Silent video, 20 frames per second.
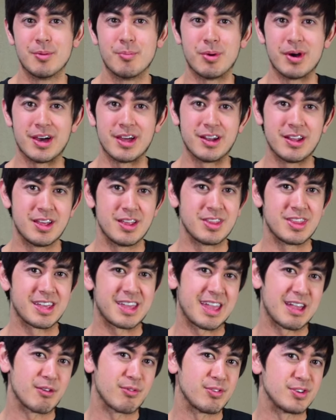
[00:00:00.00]
but they
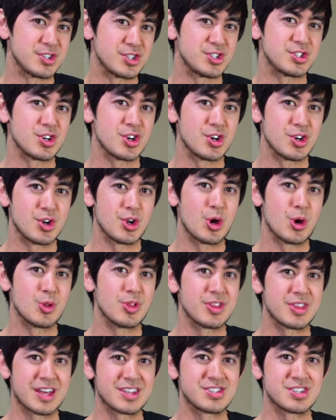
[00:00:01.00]
can't for sure know
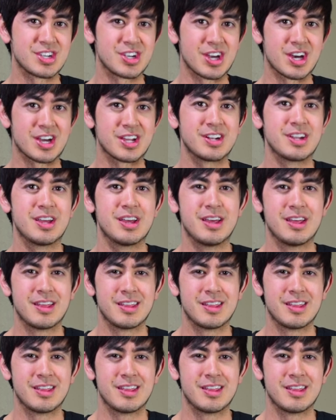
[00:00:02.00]
that that's a gun,